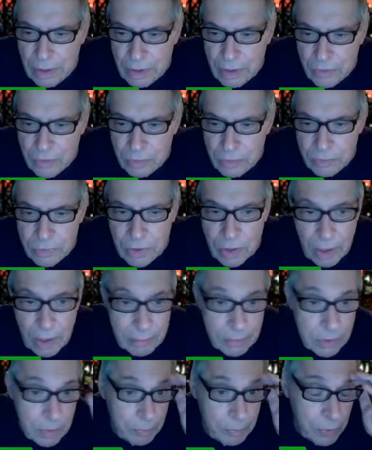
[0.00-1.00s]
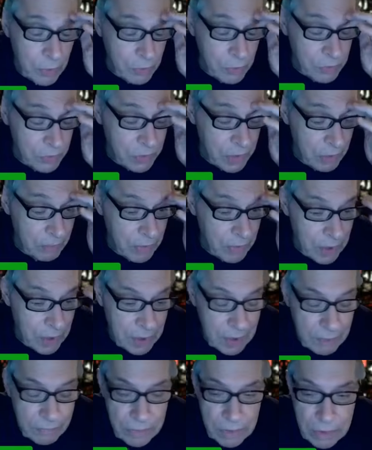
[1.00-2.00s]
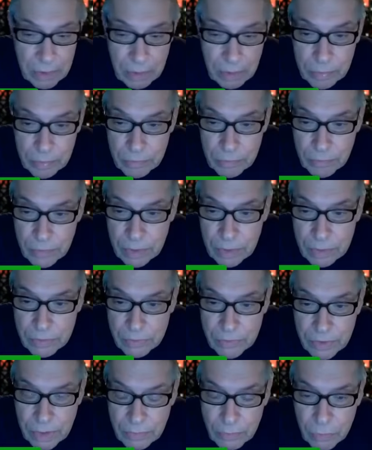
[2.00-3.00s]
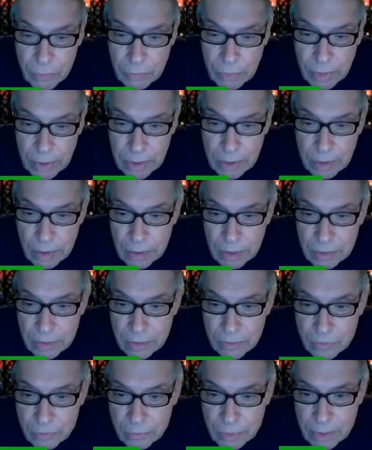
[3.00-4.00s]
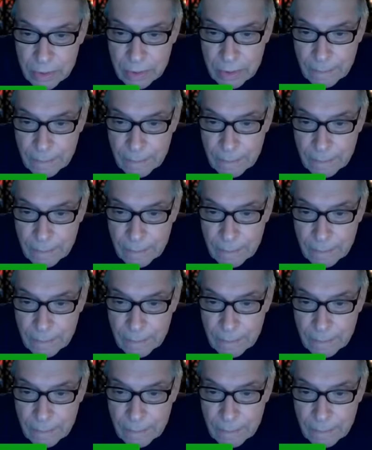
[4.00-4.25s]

some time to post them. I have a number of others I've already cut this week.